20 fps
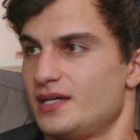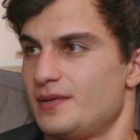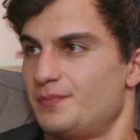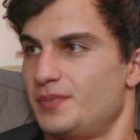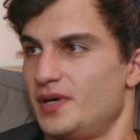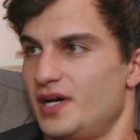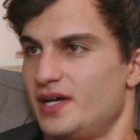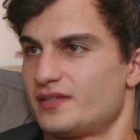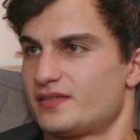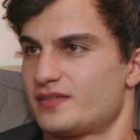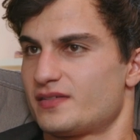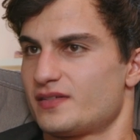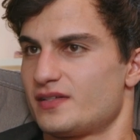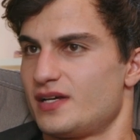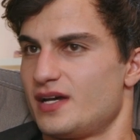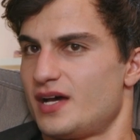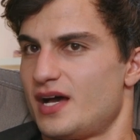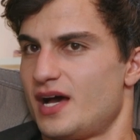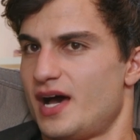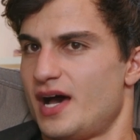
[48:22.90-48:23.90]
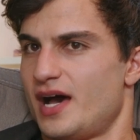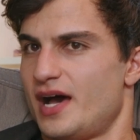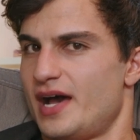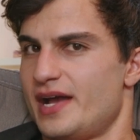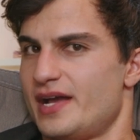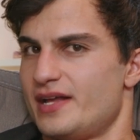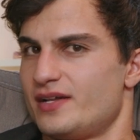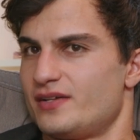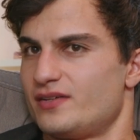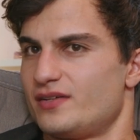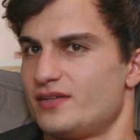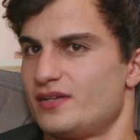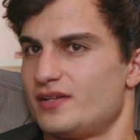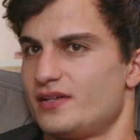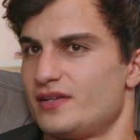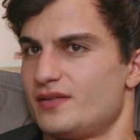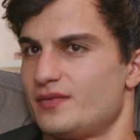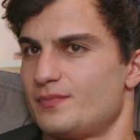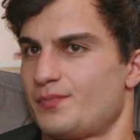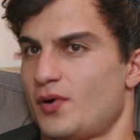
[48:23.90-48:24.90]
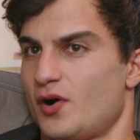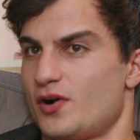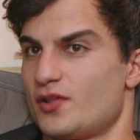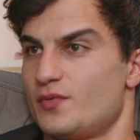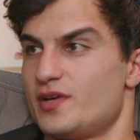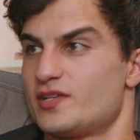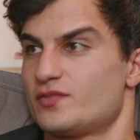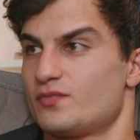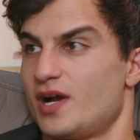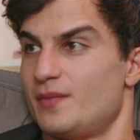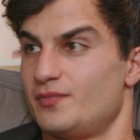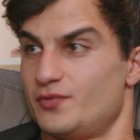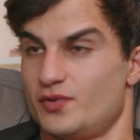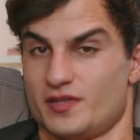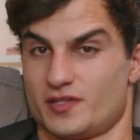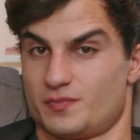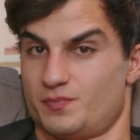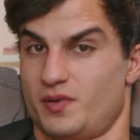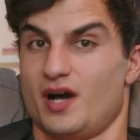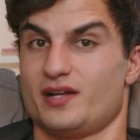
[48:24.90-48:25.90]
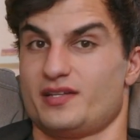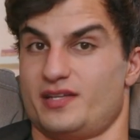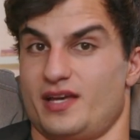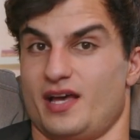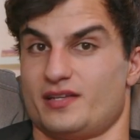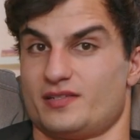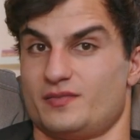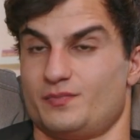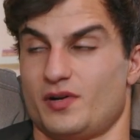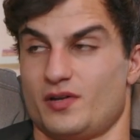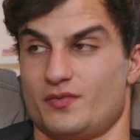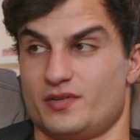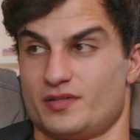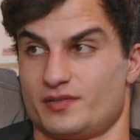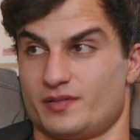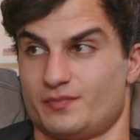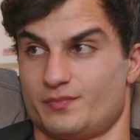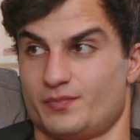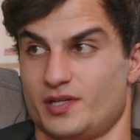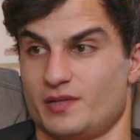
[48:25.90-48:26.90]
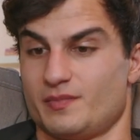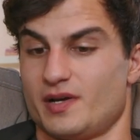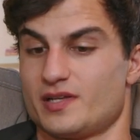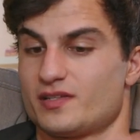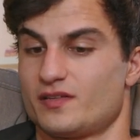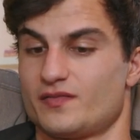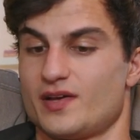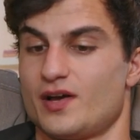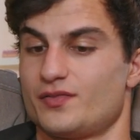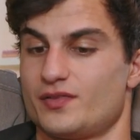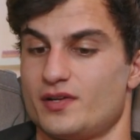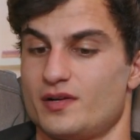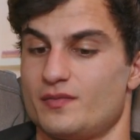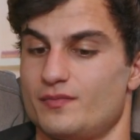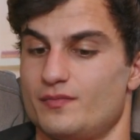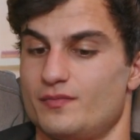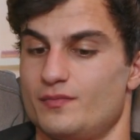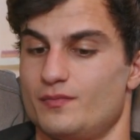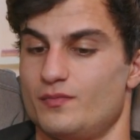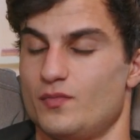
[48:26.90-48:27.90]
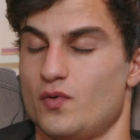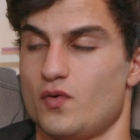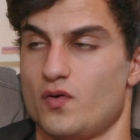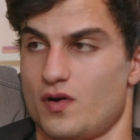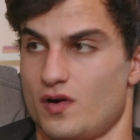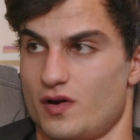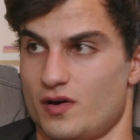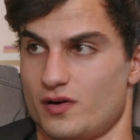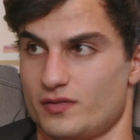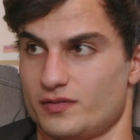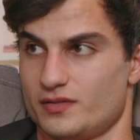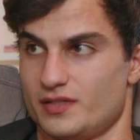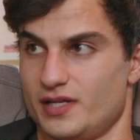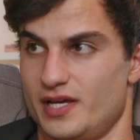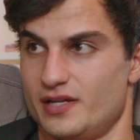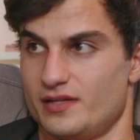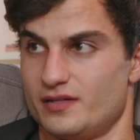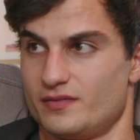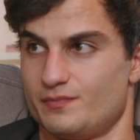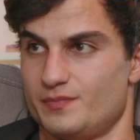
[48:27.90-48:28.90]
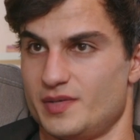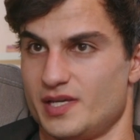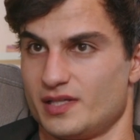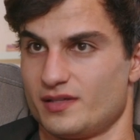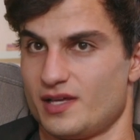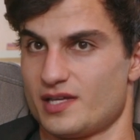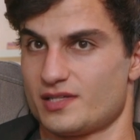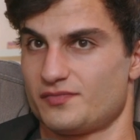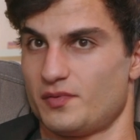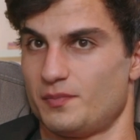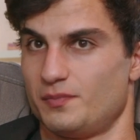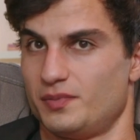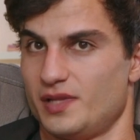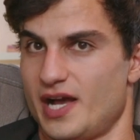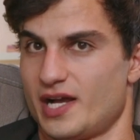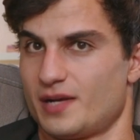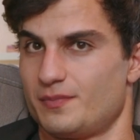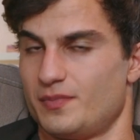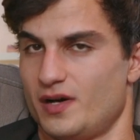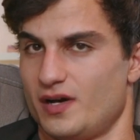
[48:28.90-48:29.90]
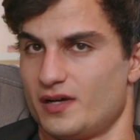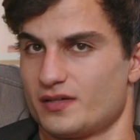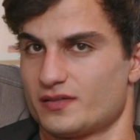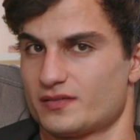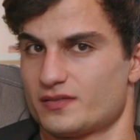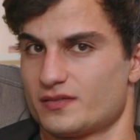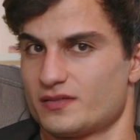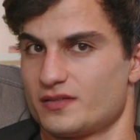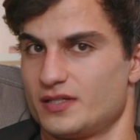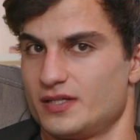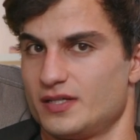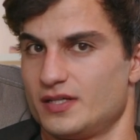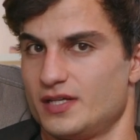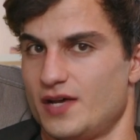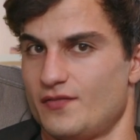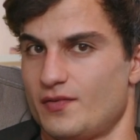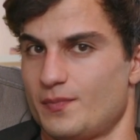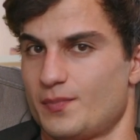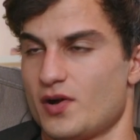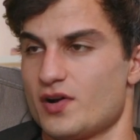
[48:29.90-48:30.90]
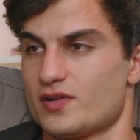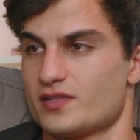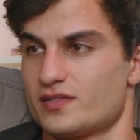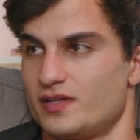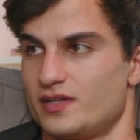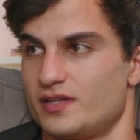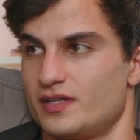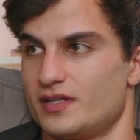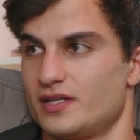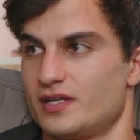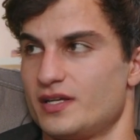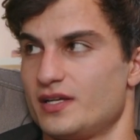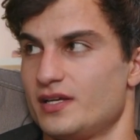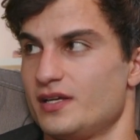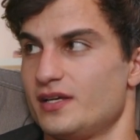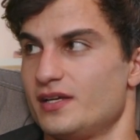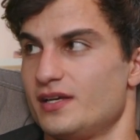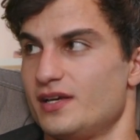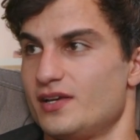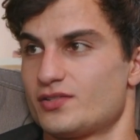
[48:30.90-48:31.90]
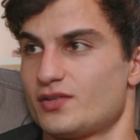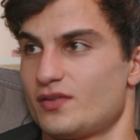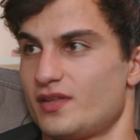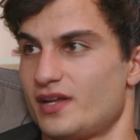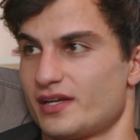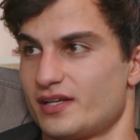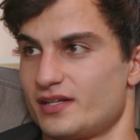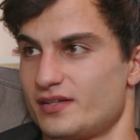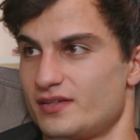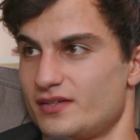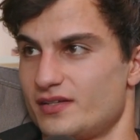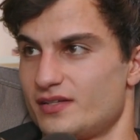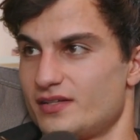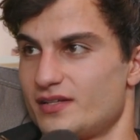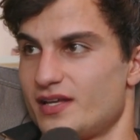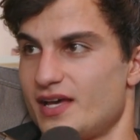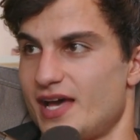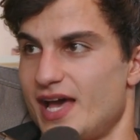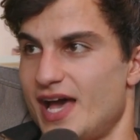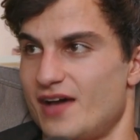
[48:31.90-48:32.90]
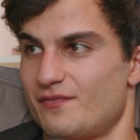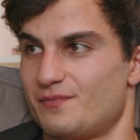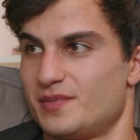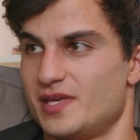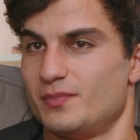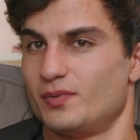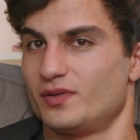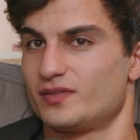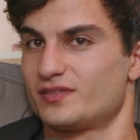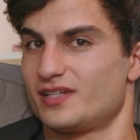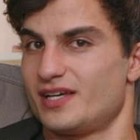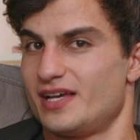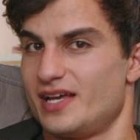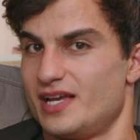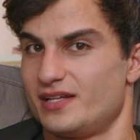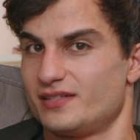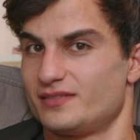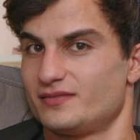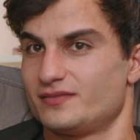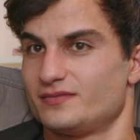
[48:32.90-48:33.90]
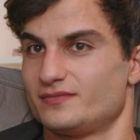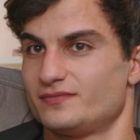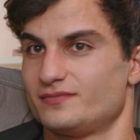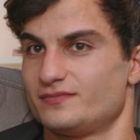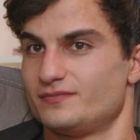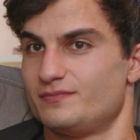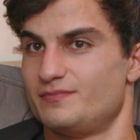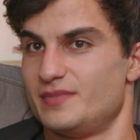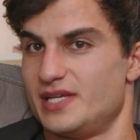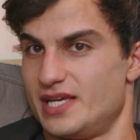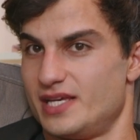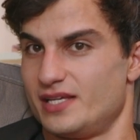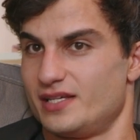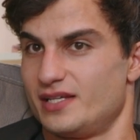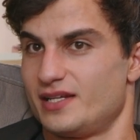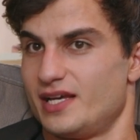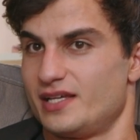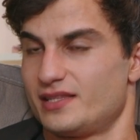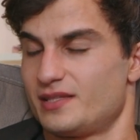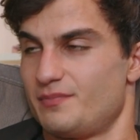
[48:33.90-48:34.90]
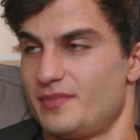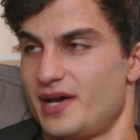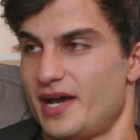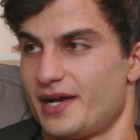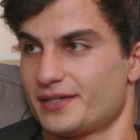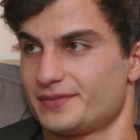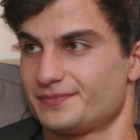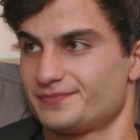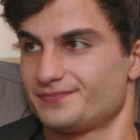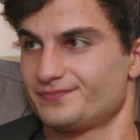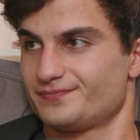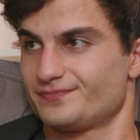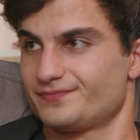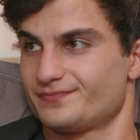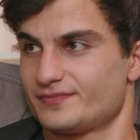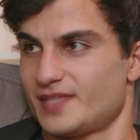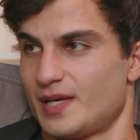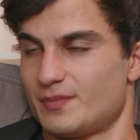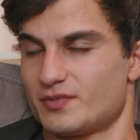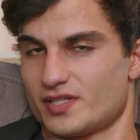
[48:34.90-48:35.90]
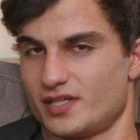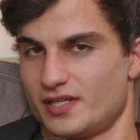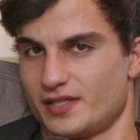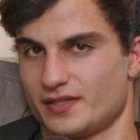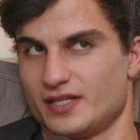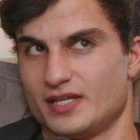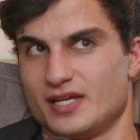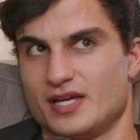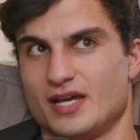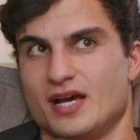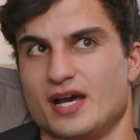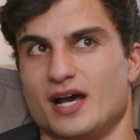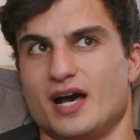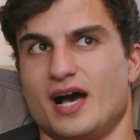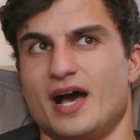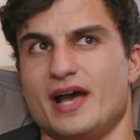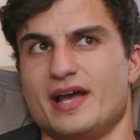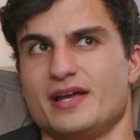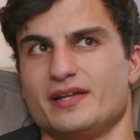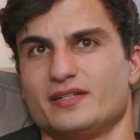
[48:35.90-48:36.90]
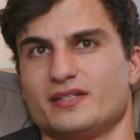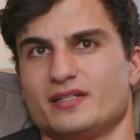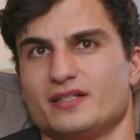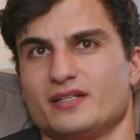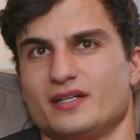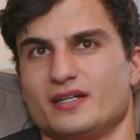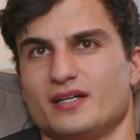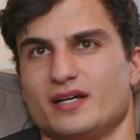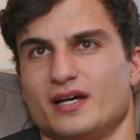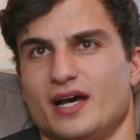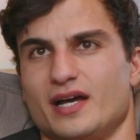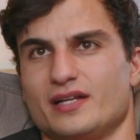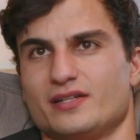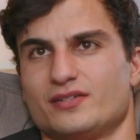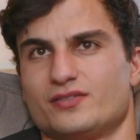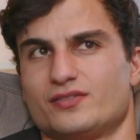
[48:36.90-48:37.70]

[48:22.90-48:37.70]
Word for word: But I, part of the reason why I'm doing this podcast and part of the reason I'm putting myself out there more and being less of a black box so of a person is so that I can have people to hate me and hate them back. I'm just kidding. I, I,